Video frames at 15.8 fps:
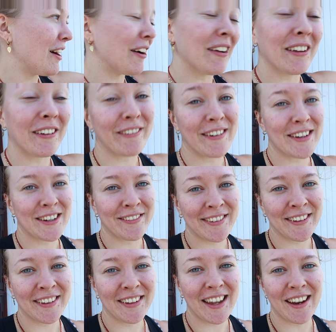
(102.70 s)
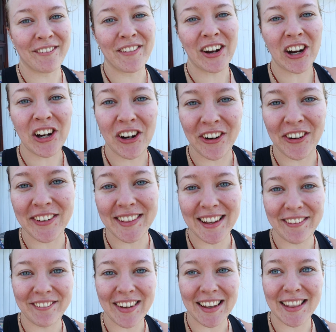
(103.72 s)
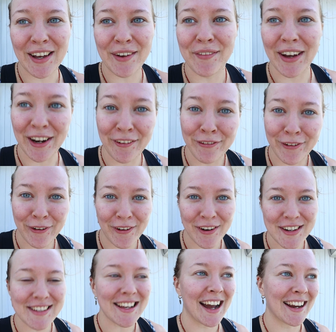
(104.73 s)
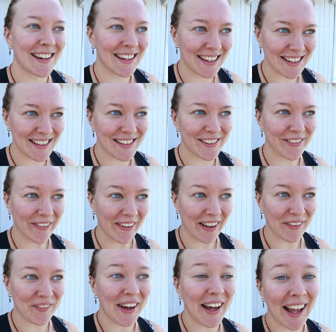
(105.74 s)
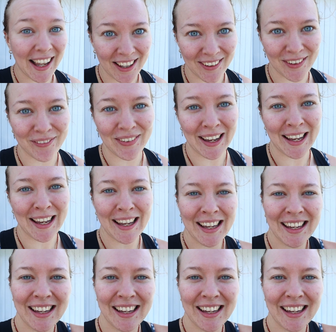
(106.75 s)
all around the world, and we're currently in Vietnam, and of course I need to film Halong Bay.